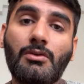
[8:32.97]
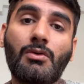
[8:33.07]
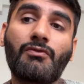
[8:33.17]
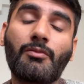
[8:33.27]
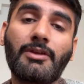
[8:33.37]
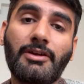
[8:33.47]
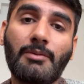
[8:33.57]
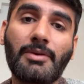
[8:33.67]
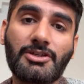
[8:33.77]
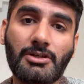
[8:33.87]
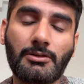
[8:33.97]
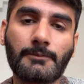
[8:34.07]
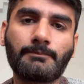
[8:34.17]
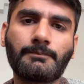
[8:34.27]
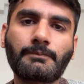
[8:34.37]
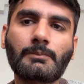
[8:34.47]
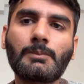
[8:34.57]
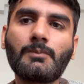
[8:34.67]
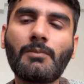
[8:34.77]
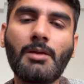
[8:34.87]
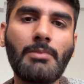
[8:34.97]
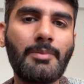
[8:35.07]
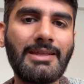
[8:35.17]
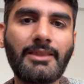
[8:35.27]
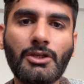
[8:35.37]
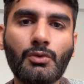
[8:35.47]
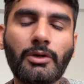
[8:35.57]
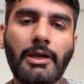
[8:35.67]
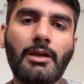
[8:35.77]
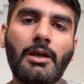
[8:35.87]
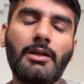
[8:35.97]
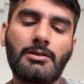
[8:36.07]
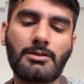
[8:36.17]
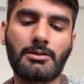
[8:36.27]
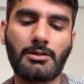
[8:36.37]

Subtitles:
not from the real patient. Maybe in the UK and